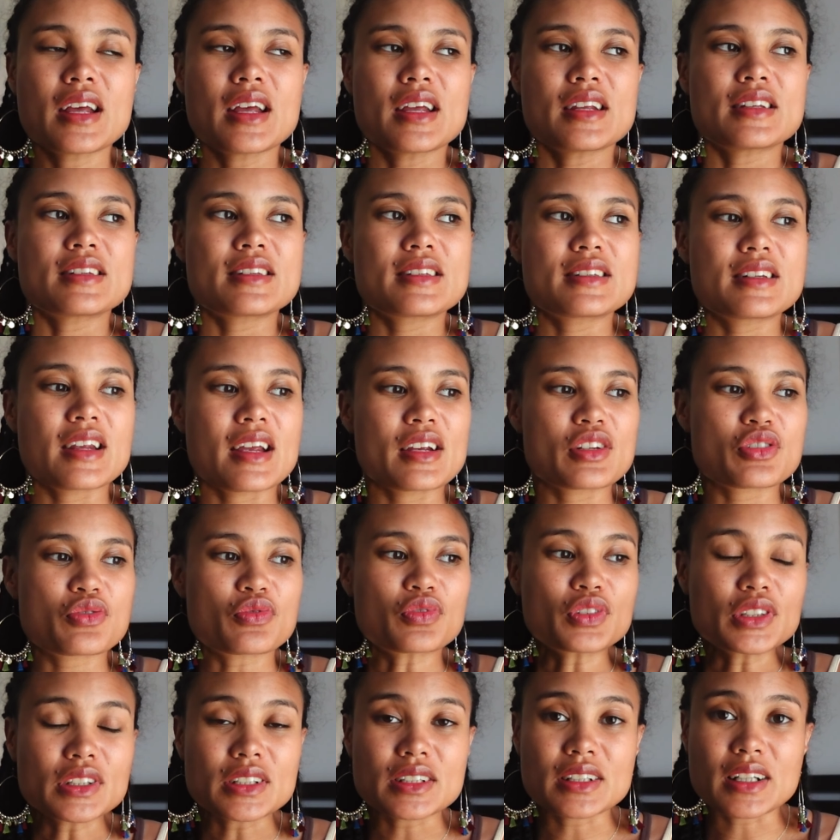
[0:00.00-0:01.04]
stays
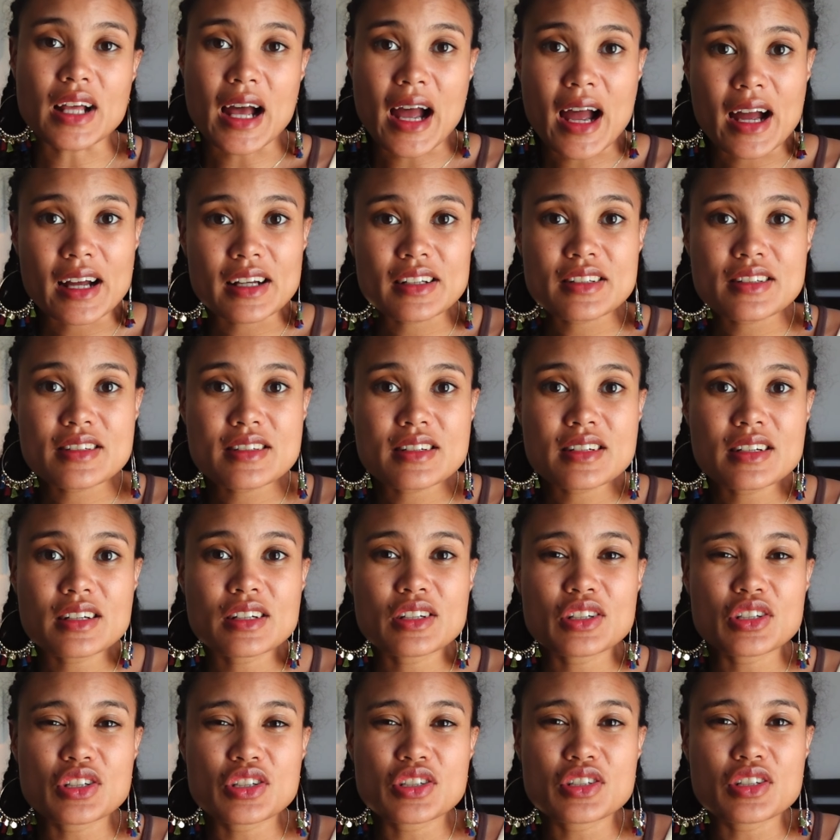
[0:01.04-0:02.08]
relaxed
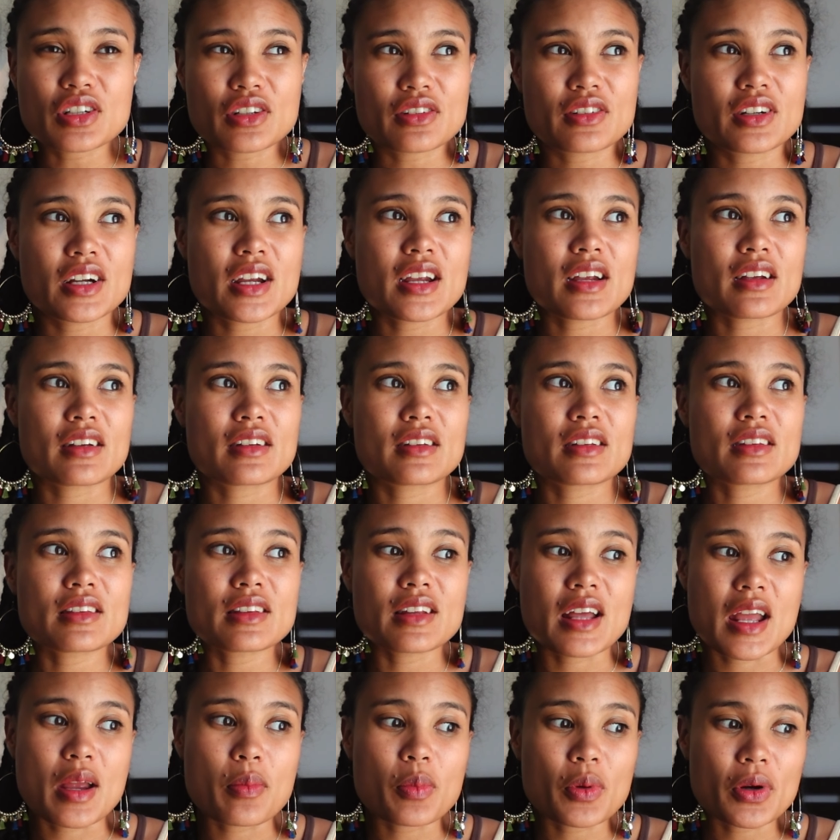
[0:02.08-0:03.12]
during
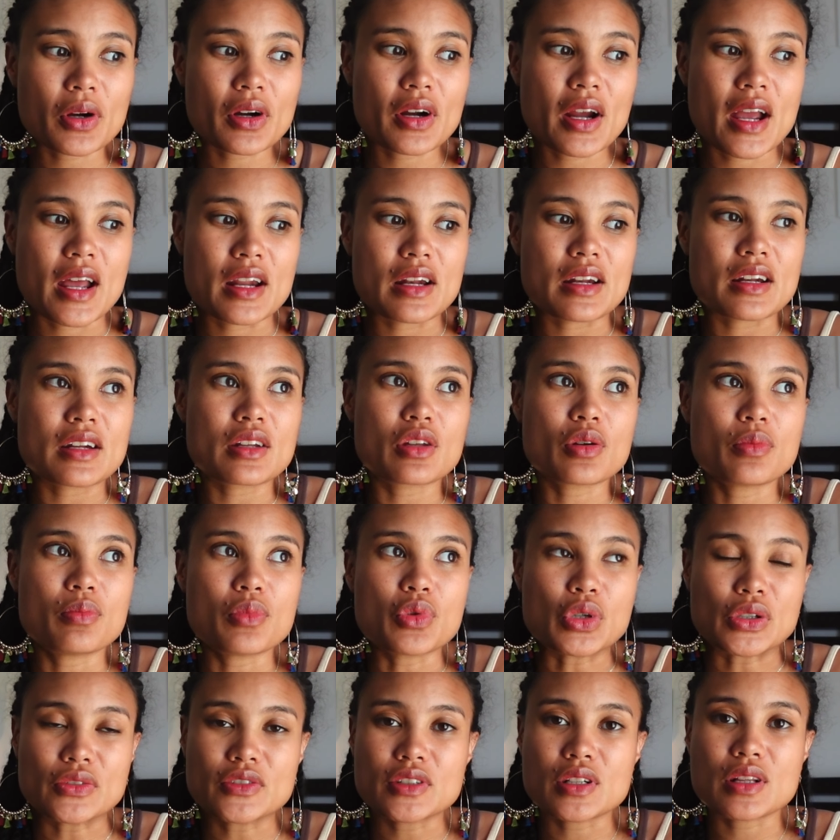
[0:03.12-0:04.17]
labor, and the
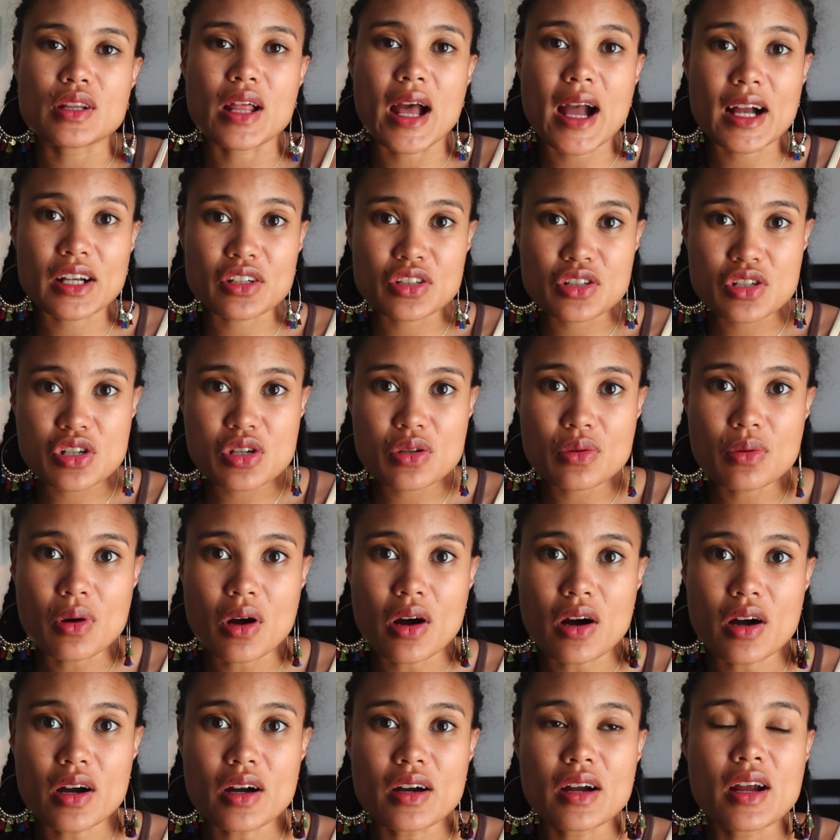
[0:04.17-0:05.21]
more relaxed you
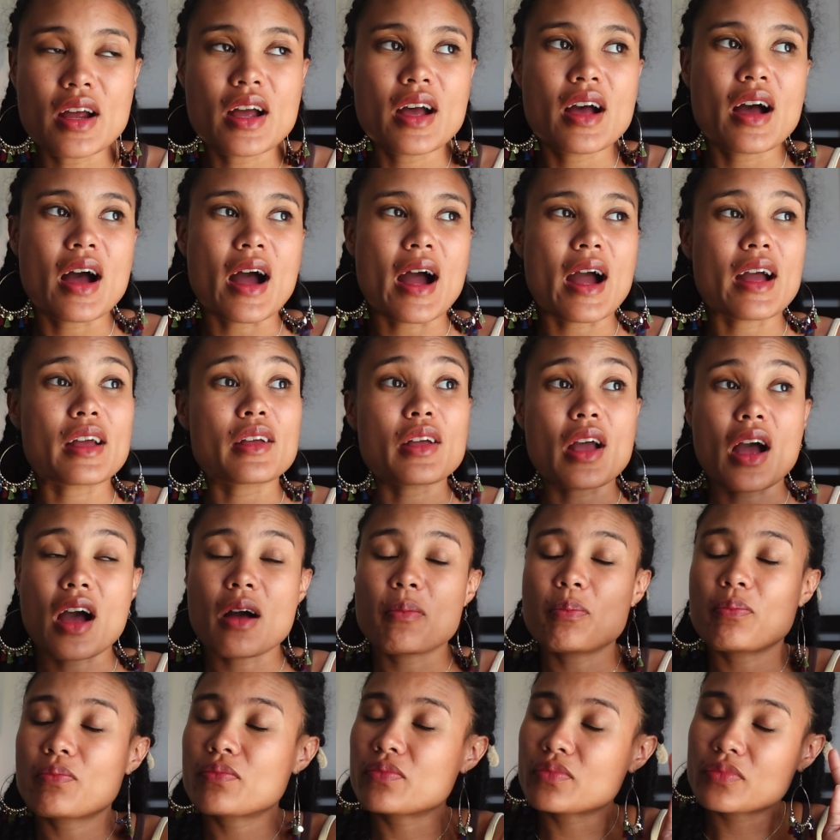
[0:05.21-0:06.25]
are,
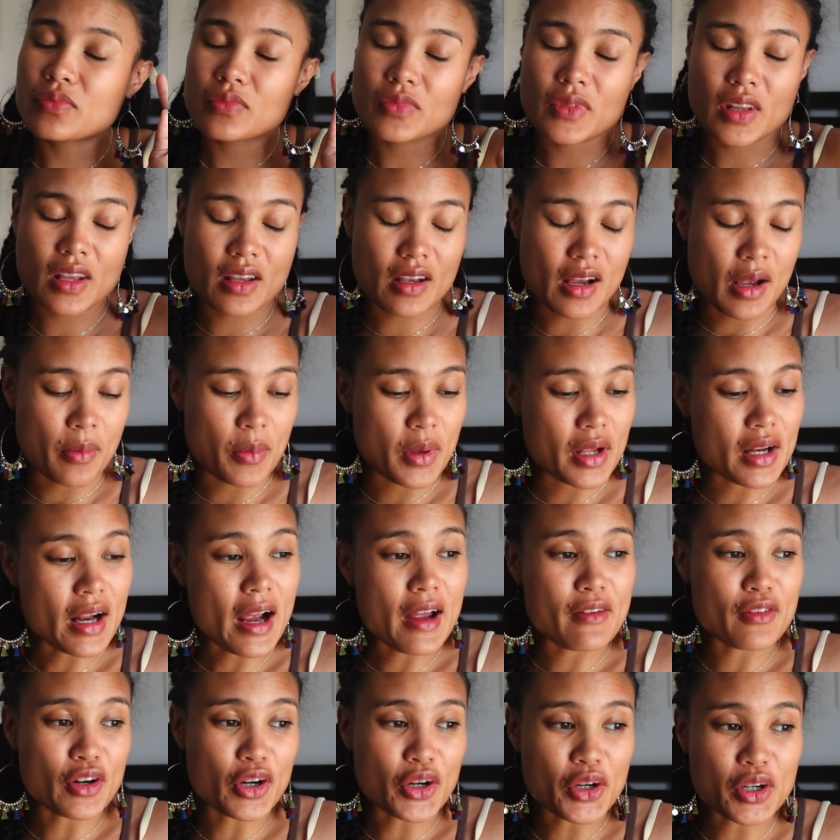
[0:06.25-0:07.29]

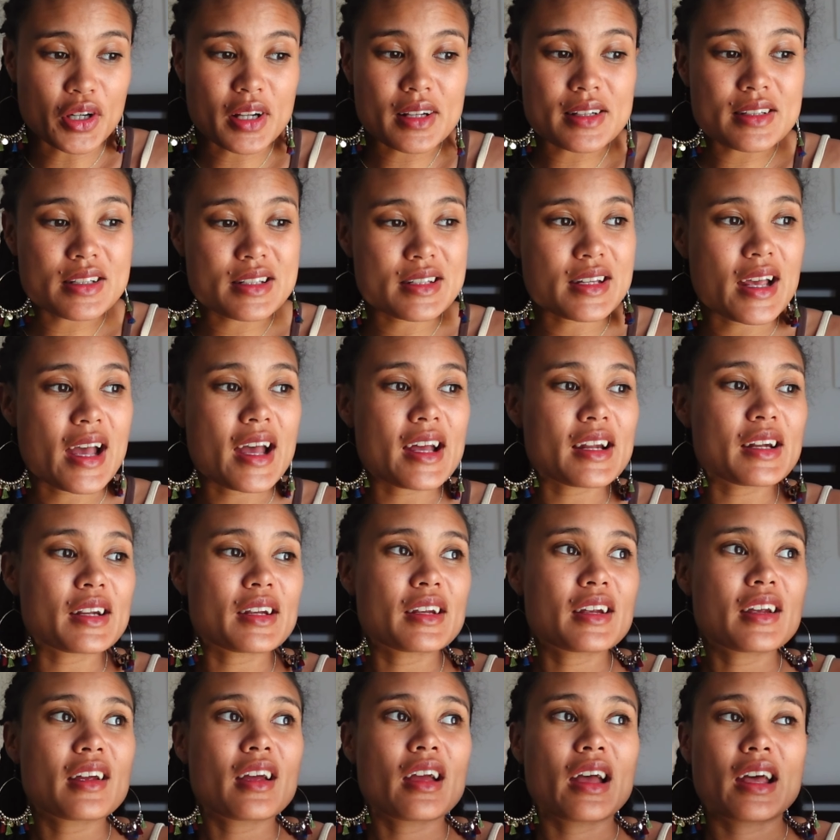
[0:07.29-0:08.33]
I've heard it
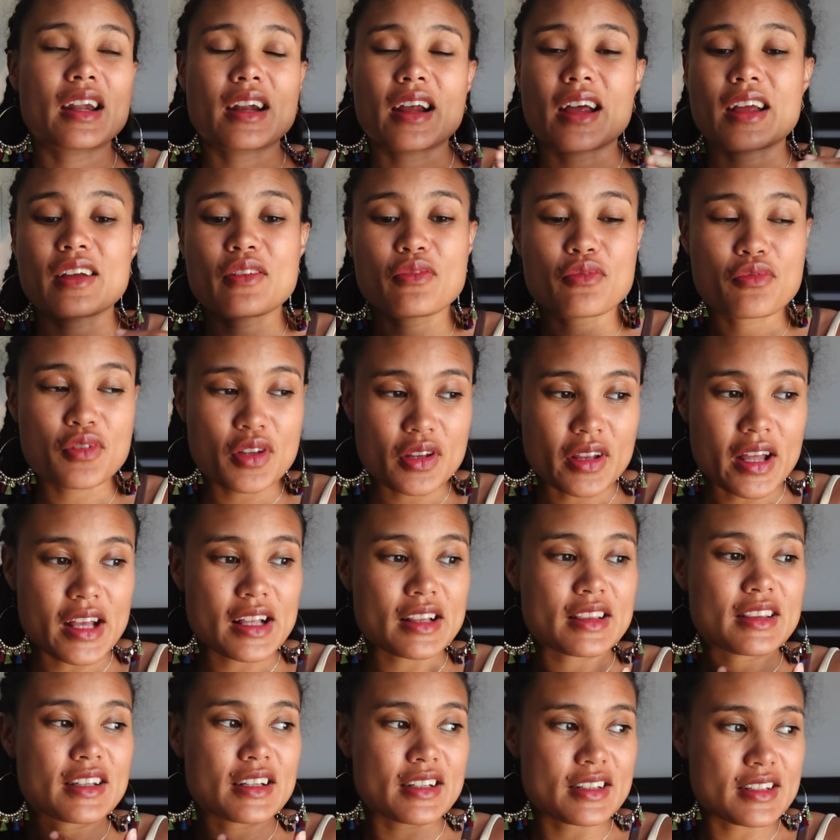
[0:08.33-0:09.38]
said, and I feel
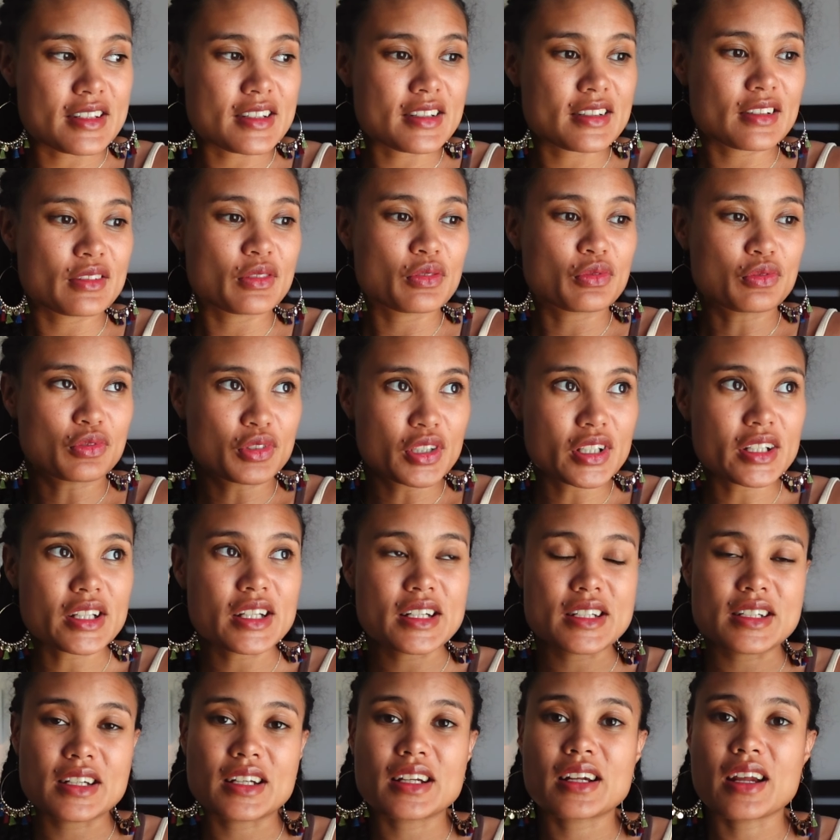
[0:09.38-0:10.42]
like this really
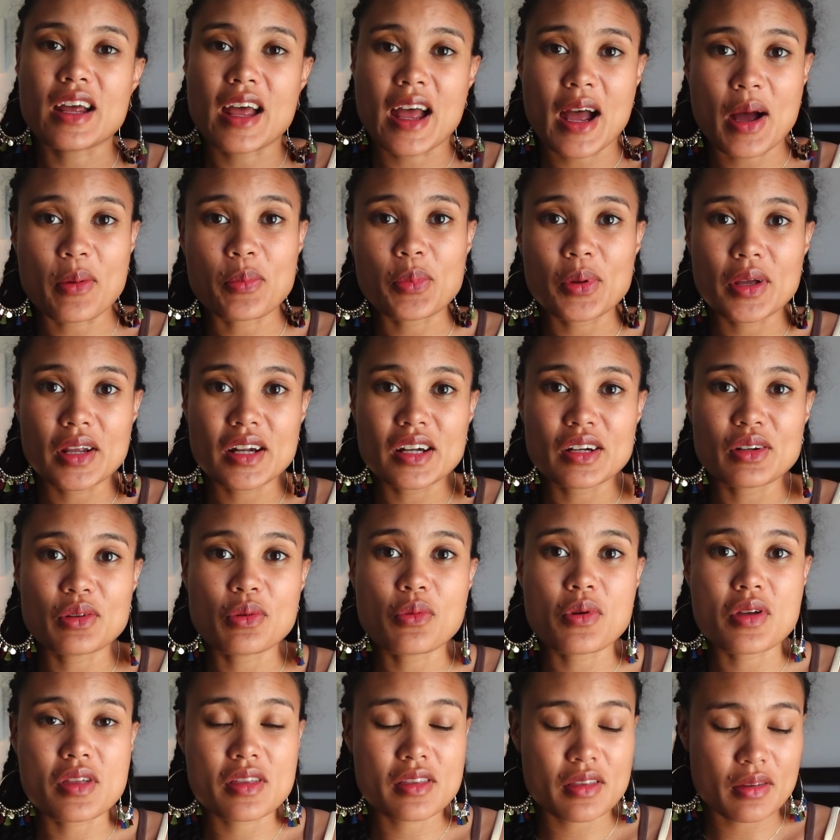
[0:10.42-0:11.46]
did happen
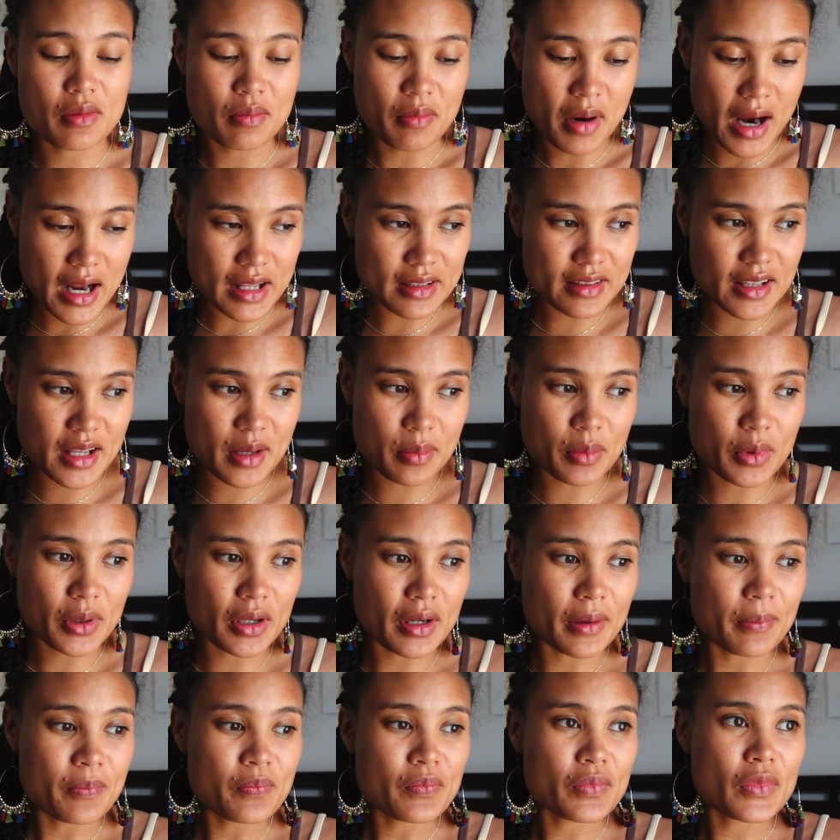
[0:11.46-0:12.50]
with my
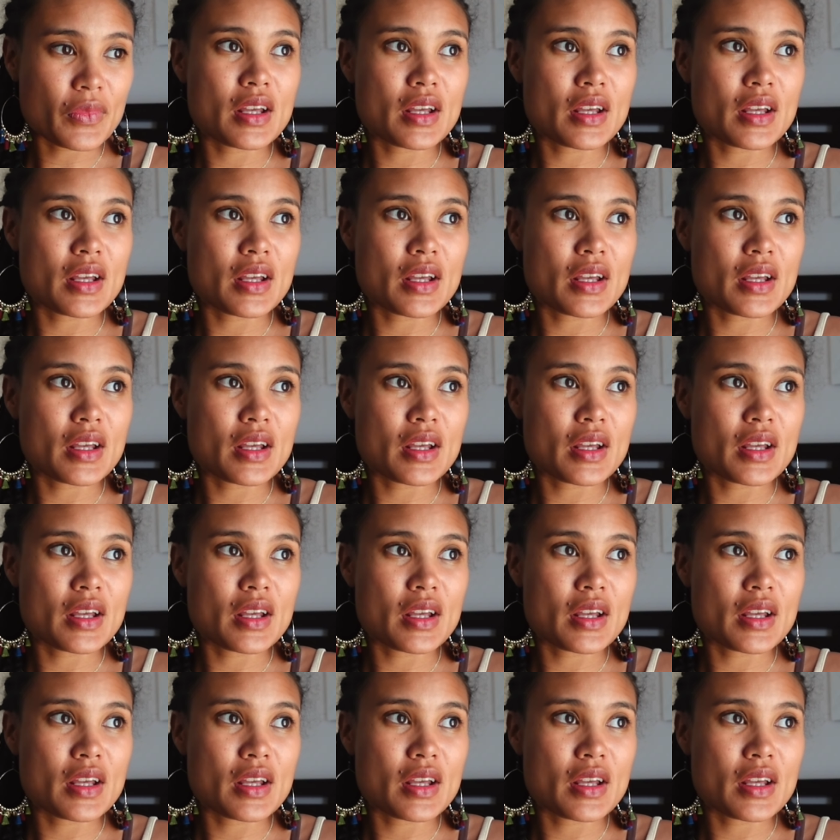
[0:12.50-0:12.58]
labor.